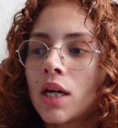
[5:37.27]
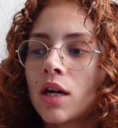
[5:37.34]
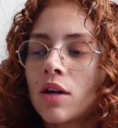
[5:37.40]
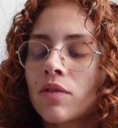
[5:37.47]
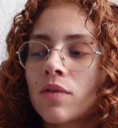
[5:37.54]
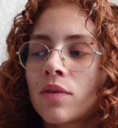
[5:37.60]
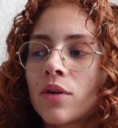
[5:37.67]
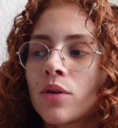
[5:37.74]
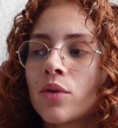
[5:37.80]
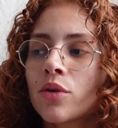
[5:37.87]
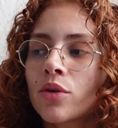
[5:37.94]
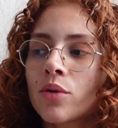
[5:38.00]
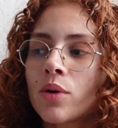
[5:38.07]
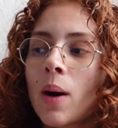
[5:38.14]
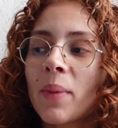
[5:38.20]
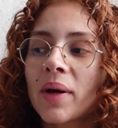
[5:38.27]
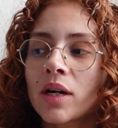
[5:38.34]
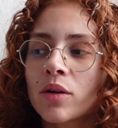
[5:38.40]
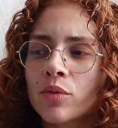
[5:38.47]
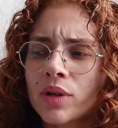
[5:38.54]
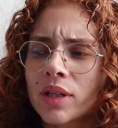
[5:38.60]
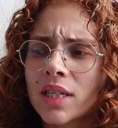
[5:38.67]
If you grew up in
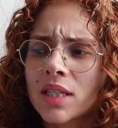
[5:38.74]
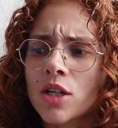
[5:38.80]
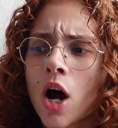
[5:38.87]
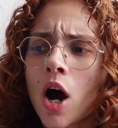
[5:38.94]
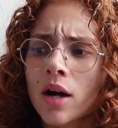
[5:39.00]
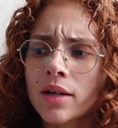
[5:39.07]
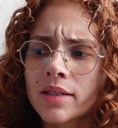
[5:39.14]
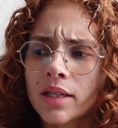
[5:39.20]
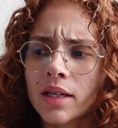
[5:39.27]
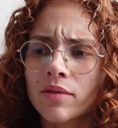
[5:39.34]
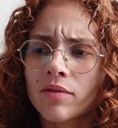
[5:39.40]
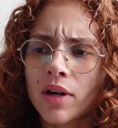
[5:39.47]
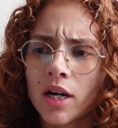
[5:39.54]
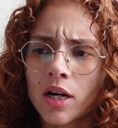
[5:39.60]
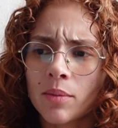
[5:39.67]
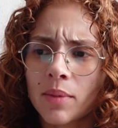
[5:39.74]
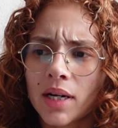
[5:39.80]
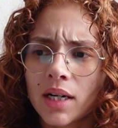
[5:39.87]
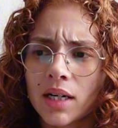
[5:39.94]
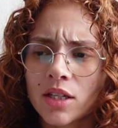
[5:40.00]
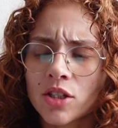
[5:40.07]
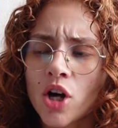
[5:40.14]
a really toxic environment
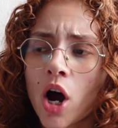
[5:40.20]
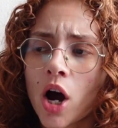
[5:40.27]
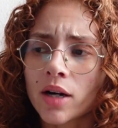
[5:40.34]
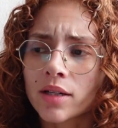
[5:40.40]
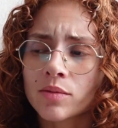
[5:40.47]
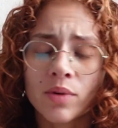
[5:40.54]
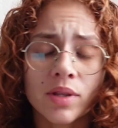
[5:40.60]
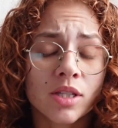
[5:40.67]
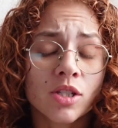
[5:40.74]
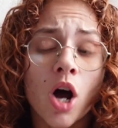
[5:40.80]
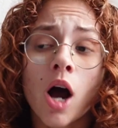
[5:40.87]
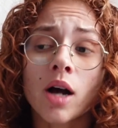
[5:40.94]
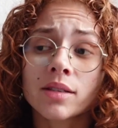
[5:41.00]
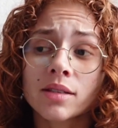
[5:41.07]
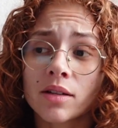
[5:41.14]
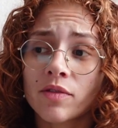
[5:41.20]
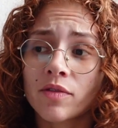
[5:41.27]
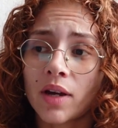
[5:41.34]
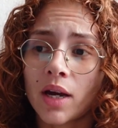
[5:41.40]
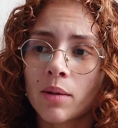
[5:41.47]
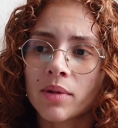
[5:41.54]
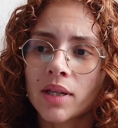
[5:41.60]
and with a toxic
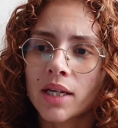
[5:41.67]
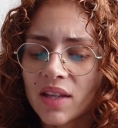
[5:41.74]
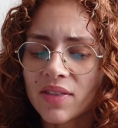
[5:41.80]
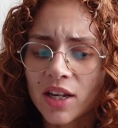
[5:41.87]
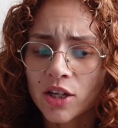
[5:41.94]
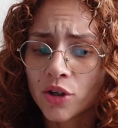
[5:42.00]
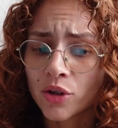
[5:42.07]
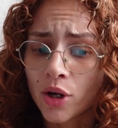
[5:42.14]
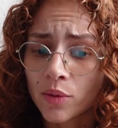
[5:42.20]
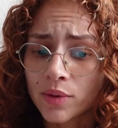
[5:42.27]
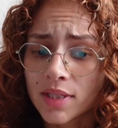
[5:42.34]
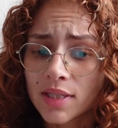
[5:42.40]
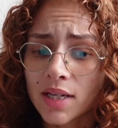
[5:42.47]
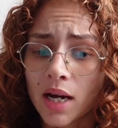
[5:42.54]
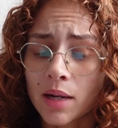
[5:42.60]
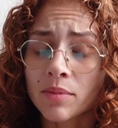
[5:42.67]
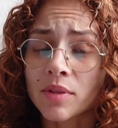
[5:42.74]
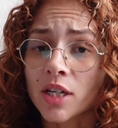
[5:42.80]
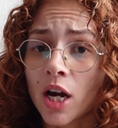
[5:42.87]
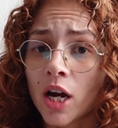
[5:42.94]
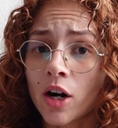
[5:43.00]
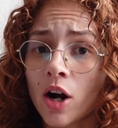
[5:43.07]
family that you know it's time to
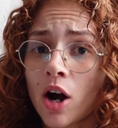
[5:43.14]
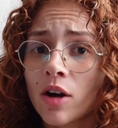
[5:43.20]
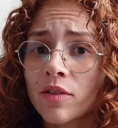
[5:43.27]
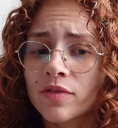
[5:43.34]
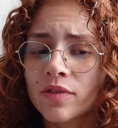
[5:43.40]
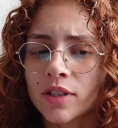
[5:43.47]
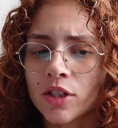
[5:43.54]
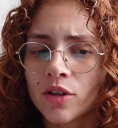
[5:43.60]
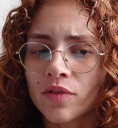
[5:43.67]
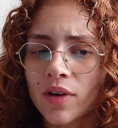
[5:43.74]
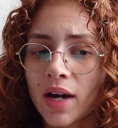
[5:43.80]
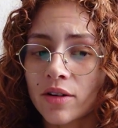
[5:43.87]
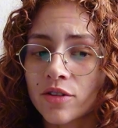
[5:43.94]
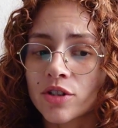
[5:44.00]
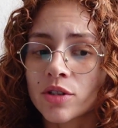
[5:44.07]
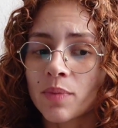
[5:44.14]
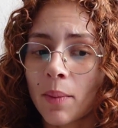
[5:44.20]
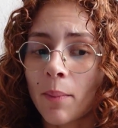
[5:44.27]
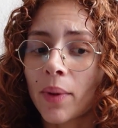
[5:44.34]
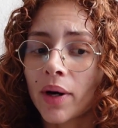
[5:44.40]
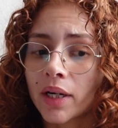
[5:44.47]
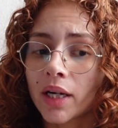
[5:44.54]
cut off and you've kind of just
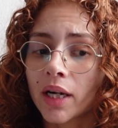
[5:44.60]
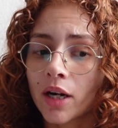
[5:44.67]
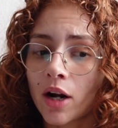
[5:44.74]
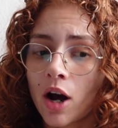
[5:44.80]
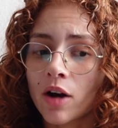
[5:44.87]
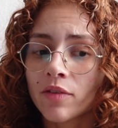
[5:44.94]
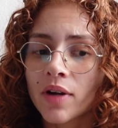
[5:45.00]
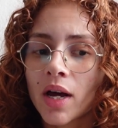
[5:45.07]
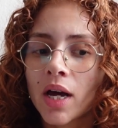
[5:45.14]
been putting it off,